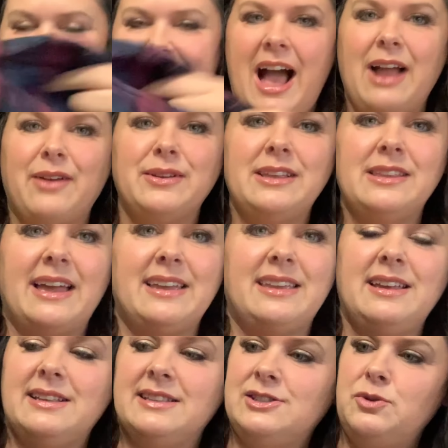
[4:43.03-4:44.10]
I really like
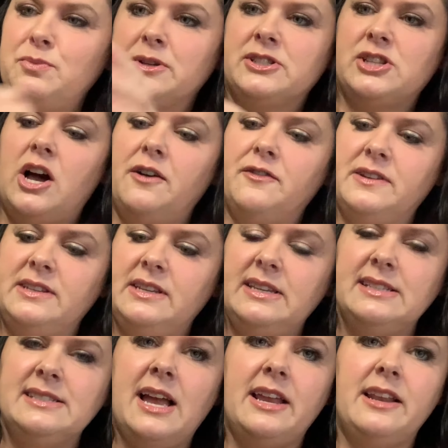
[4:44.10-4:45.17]
it. It's super soft, and it
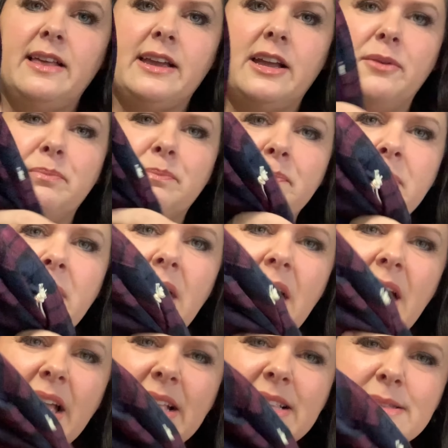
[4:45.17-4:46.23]
is kind of like
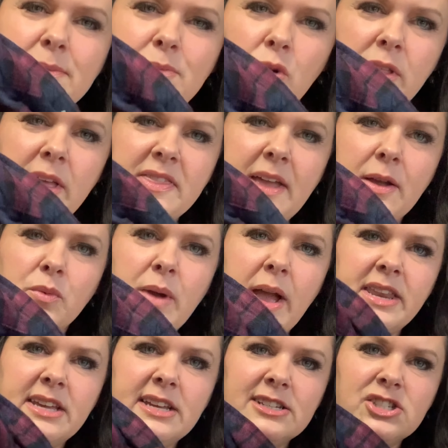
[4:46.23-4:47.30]
it's more like that
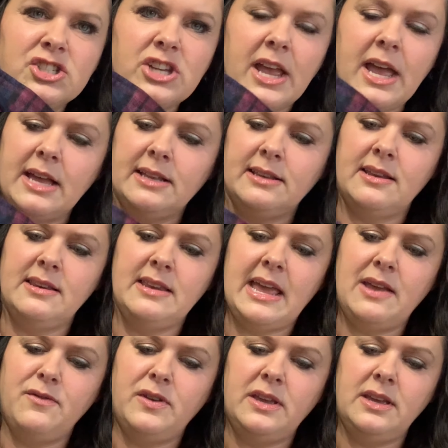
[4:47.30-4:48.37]
reddish and
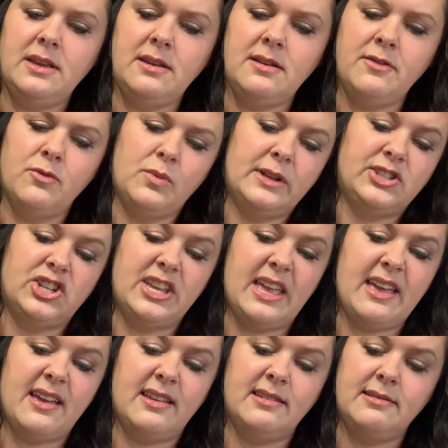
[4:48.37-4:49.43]
navy, which
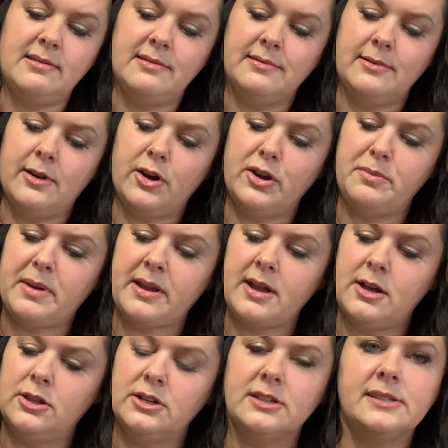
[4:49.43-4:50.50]
again, are in my
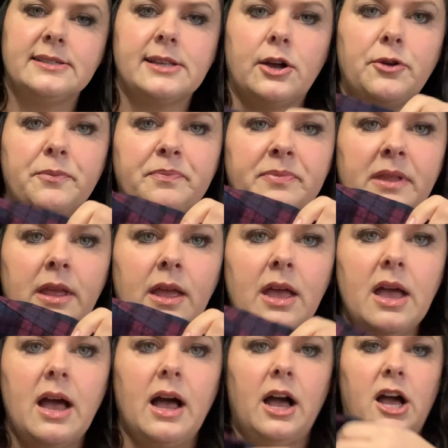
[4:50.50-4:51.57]
colors, so
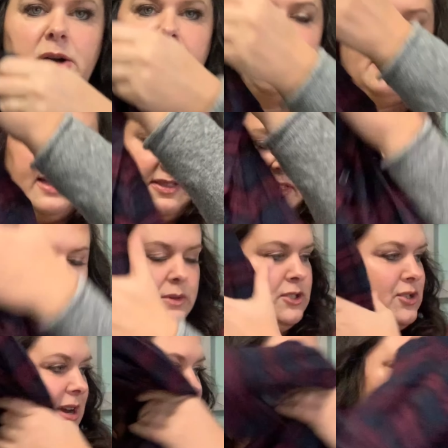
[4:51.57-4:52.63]
I like that. I will
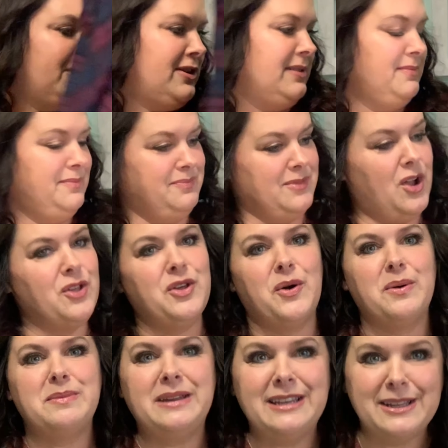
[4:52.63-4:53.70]
try it on, although a
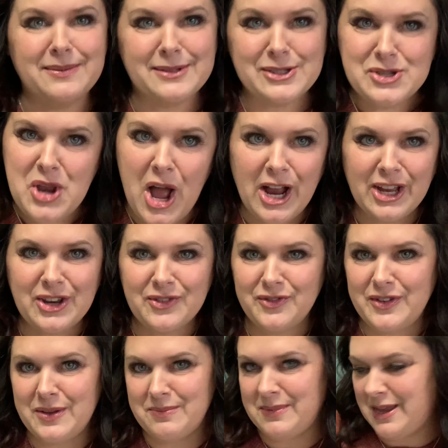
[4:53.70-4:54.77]
medium's not gonna
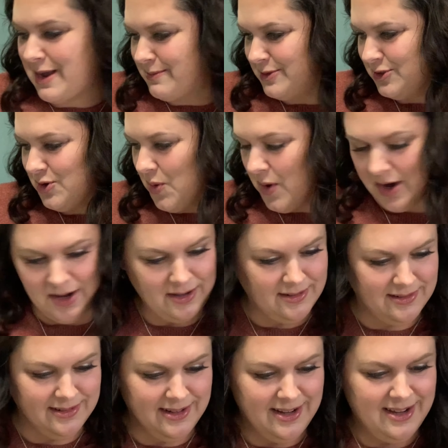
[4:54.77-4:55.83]
fit me, I'm sure.
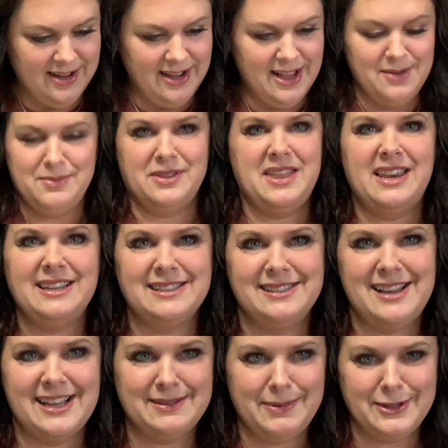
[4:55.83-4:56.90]
But that is
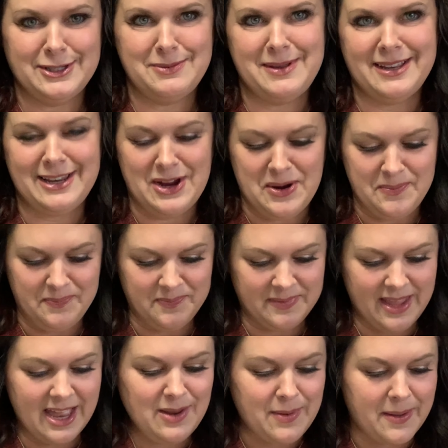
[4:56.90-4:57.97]
not supposed to be in here.
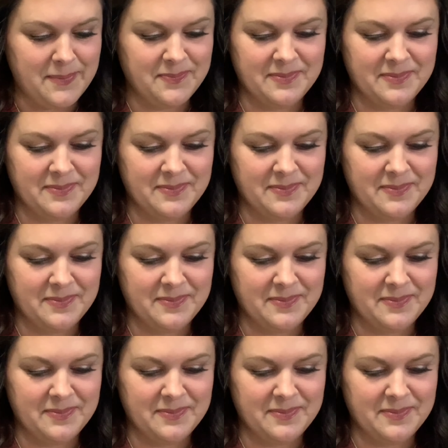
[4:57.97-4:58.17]
Anyway,